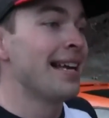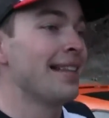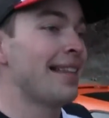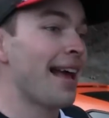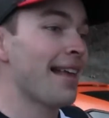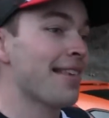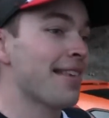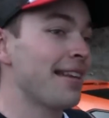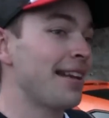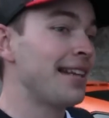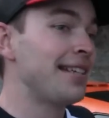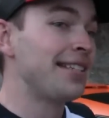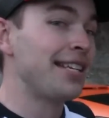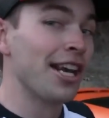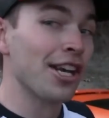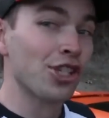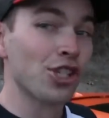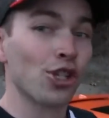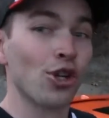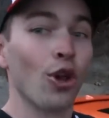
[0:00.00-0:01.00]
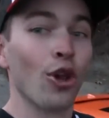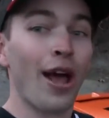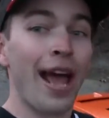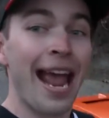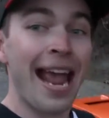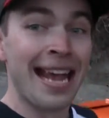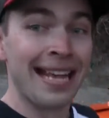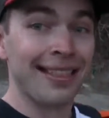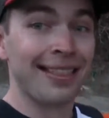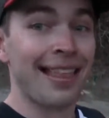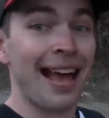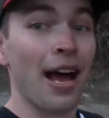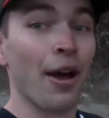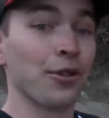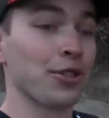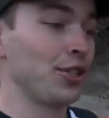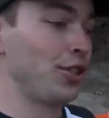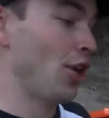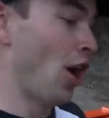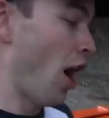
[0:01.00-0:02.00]
that's an additional
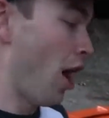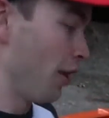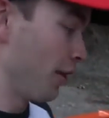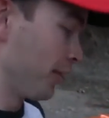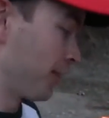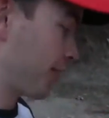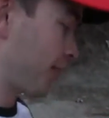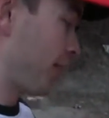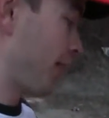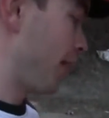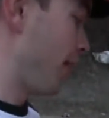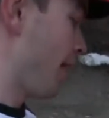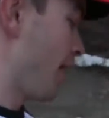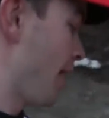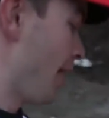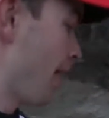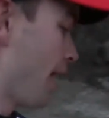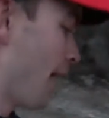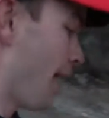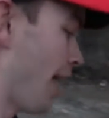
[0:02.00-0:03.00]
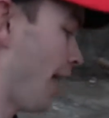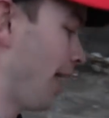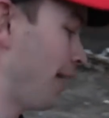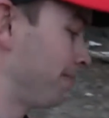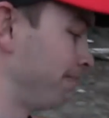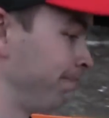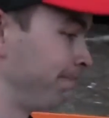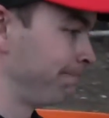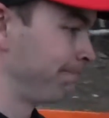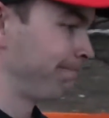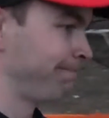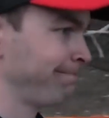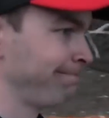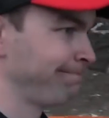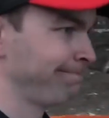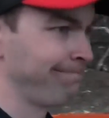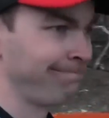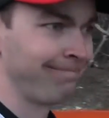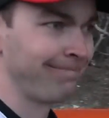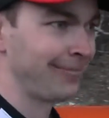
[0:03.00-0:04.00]

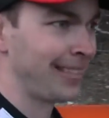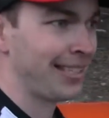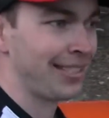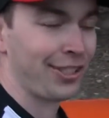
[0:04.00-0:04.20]
$8,000.